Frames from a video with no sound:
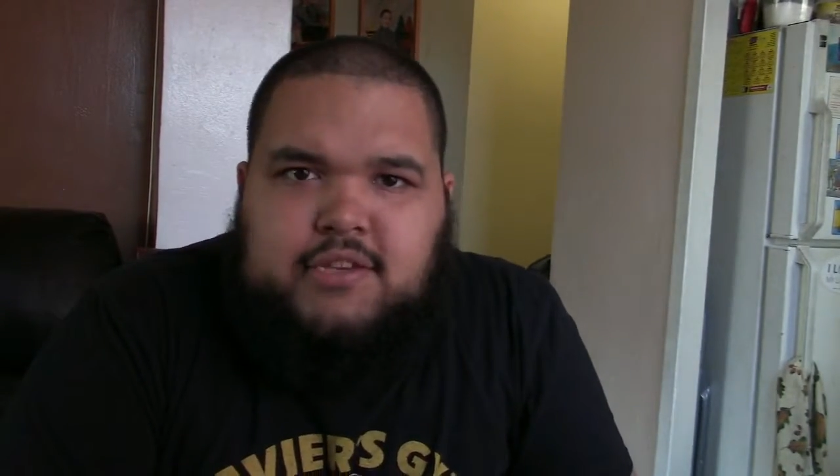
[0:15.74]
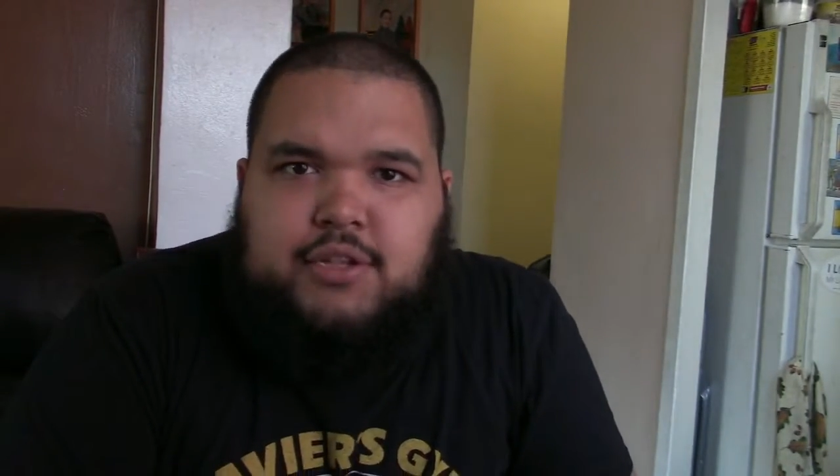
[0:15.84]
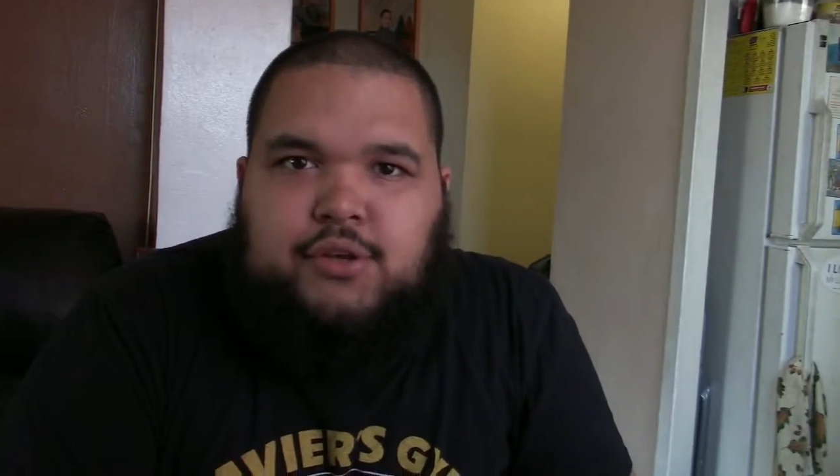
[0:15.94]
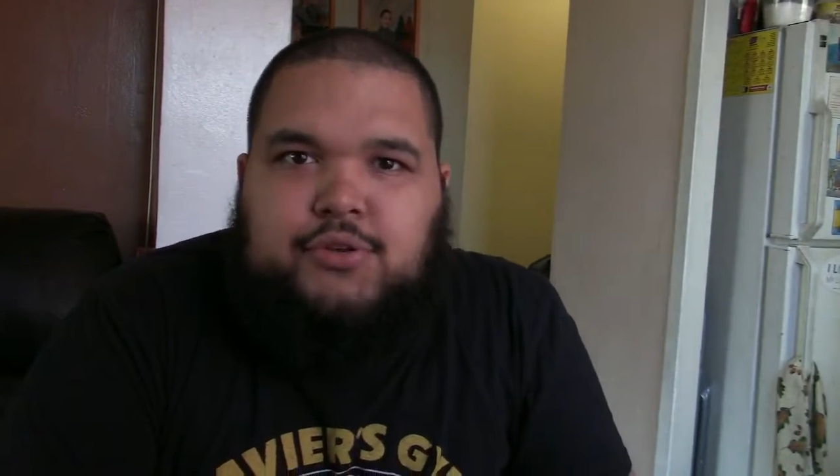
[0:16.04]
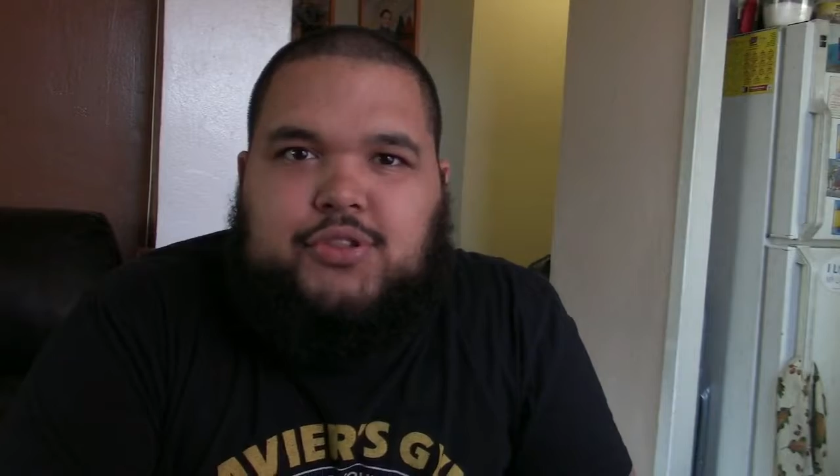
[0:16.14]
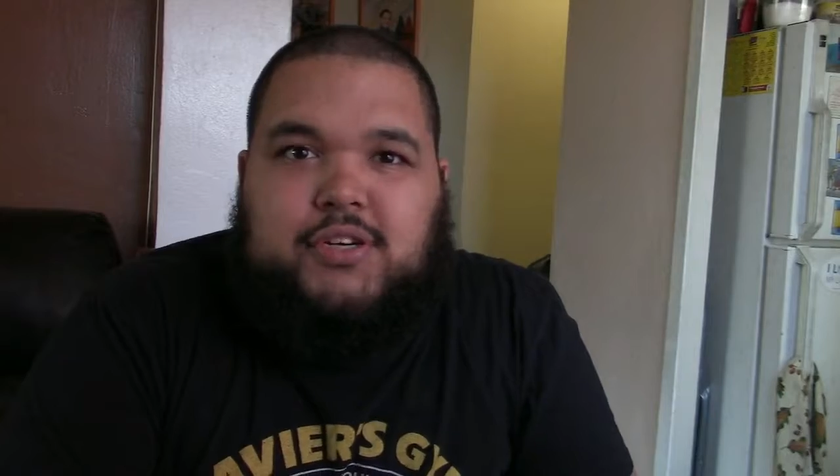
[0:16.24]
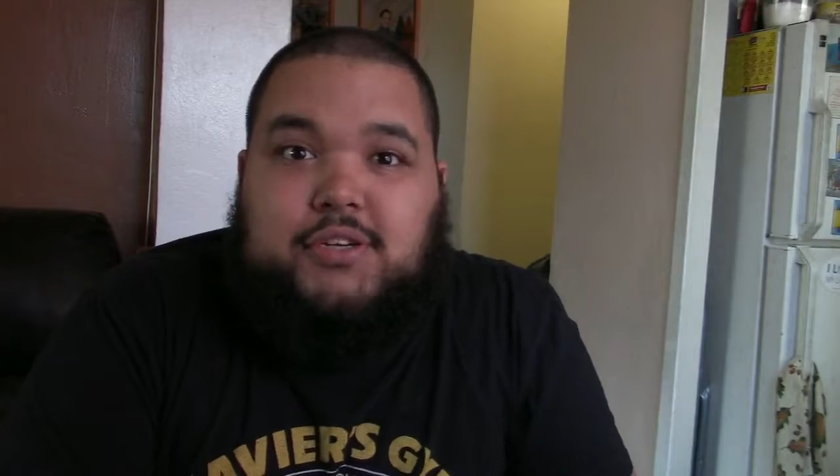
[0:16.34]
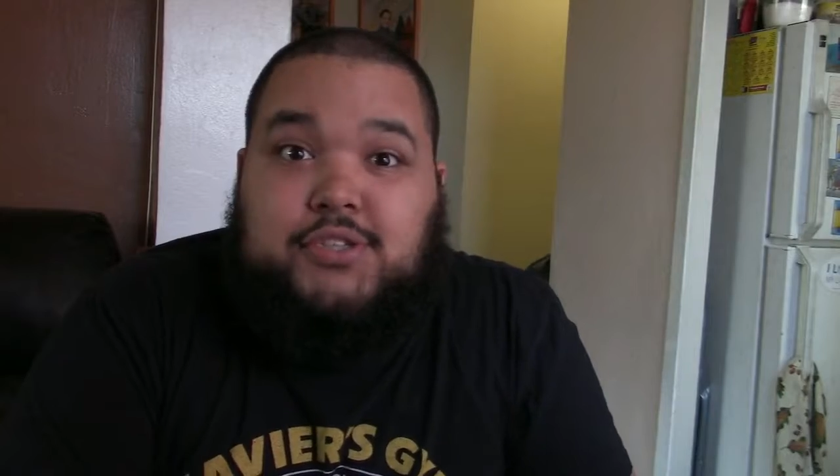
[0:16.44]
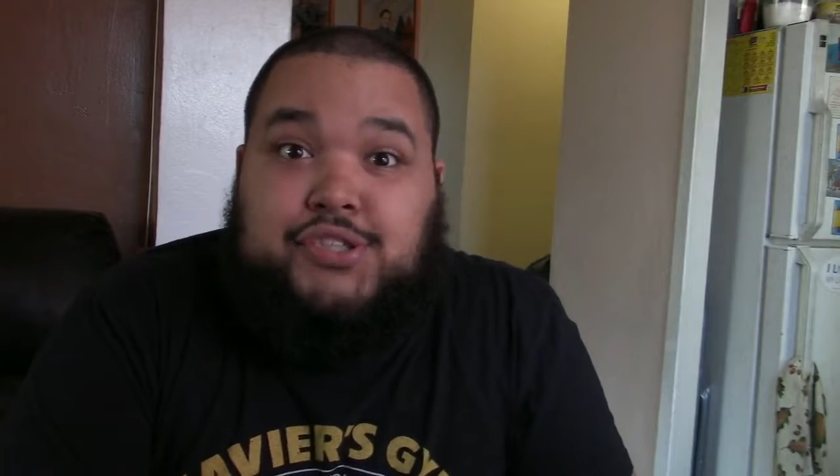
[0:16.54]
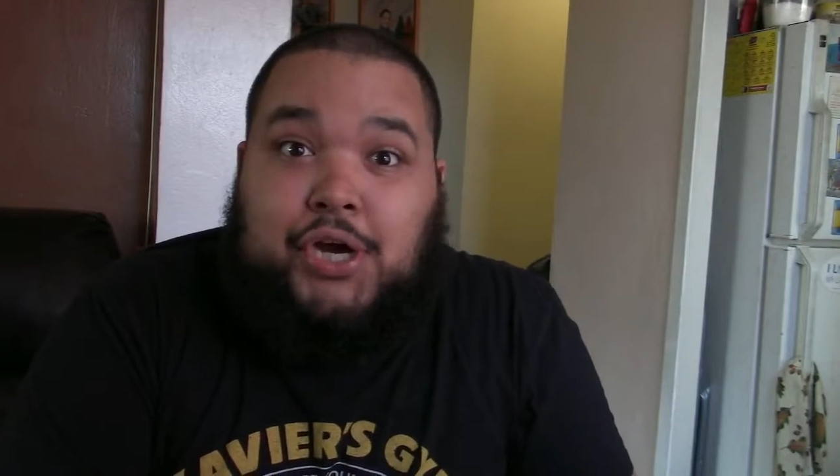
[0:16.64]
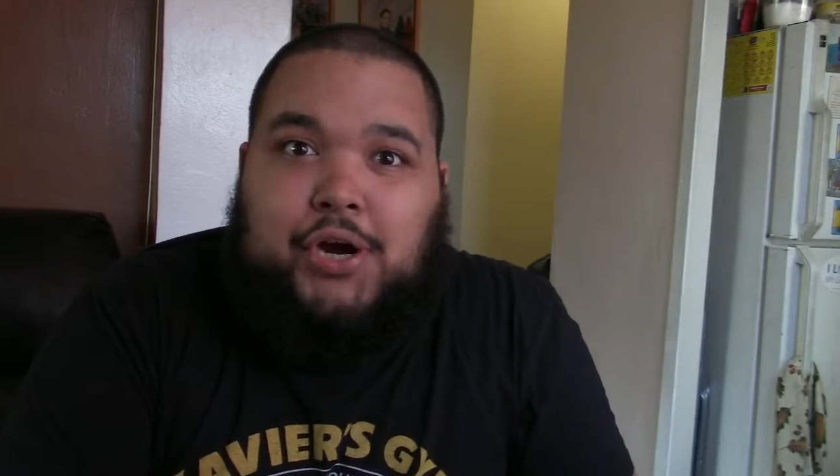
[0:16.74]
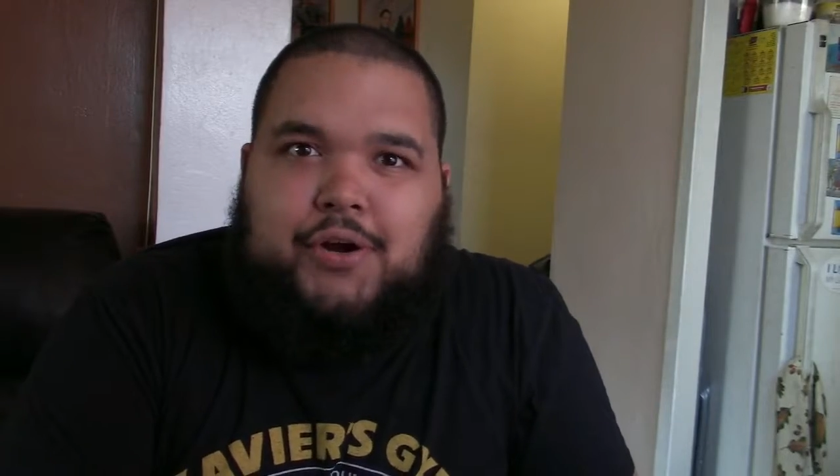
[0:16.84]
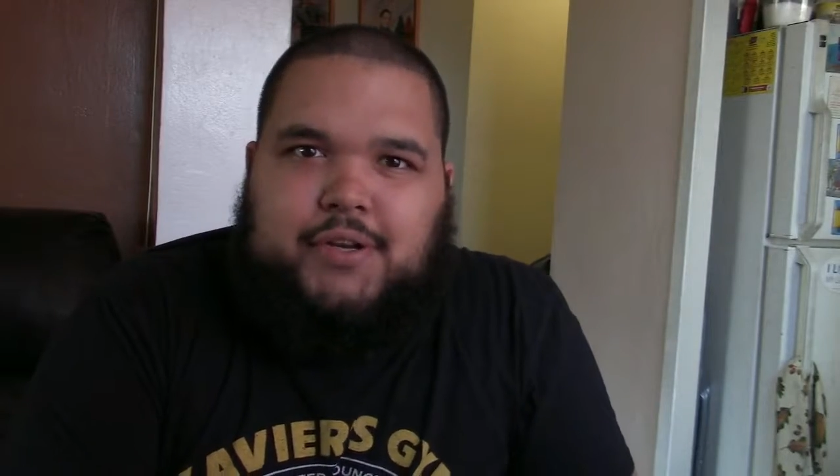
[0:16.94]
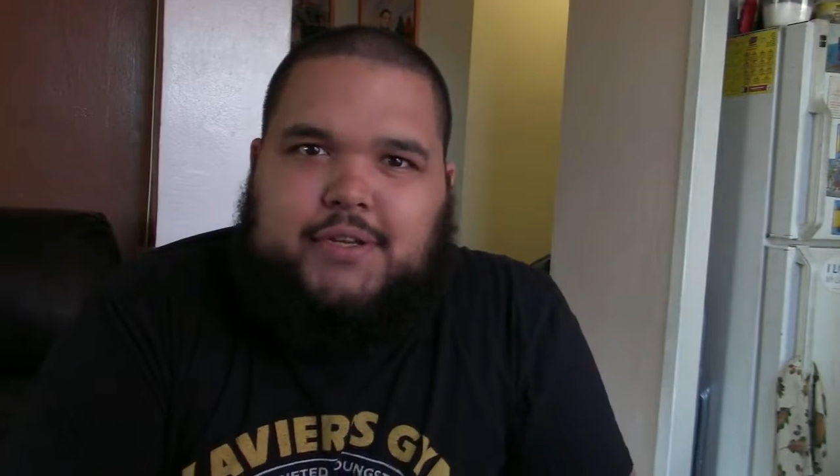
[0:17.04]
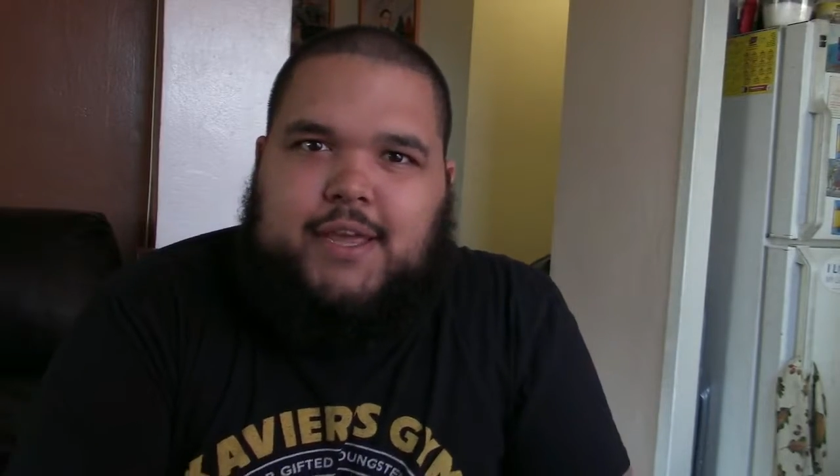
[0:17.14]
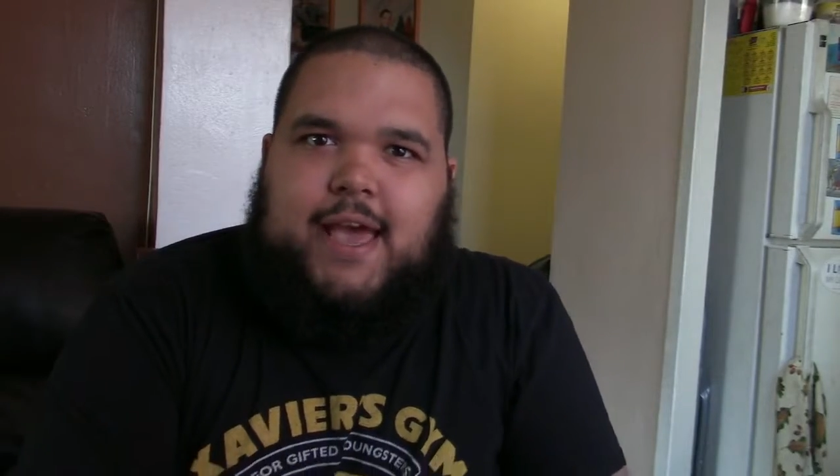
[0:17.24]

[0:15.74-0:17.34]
Luthor,